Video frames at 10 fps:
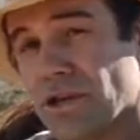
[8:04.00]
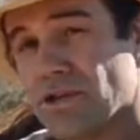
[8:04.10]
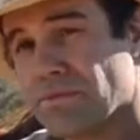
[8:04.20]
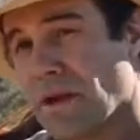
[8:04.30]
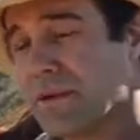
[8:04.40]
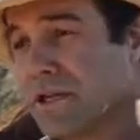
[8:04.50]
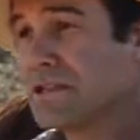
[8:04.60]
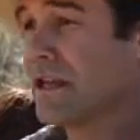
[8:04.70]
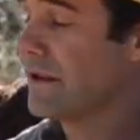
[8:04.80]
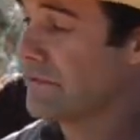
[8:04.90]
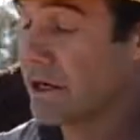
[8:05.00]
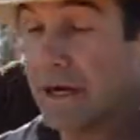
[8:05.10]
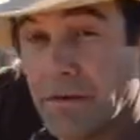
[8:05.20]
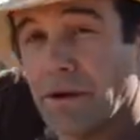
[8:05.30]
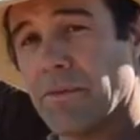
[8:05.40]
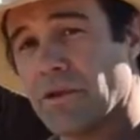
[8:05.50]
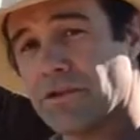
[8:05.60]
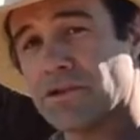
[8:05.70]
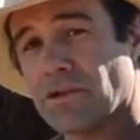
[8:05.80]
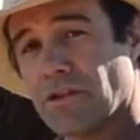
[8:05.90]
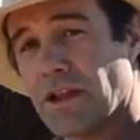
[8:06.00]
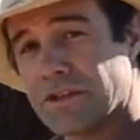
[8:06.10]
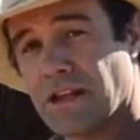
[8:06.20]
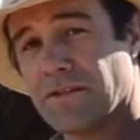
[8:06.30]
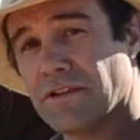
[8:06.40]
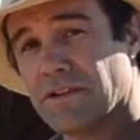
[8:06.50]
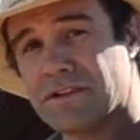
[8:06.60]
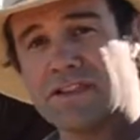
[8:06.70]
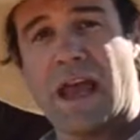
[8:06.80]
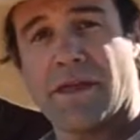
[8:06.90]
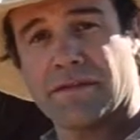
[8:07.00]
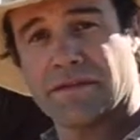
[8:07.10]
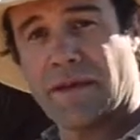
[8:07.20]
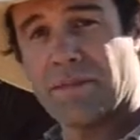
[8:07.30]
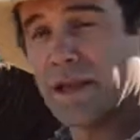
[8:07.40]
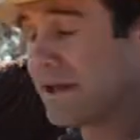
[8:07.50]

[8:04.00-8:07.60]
sure, maybe it's South Africa. Anyway, I'm not too sure of those last two. It's South something.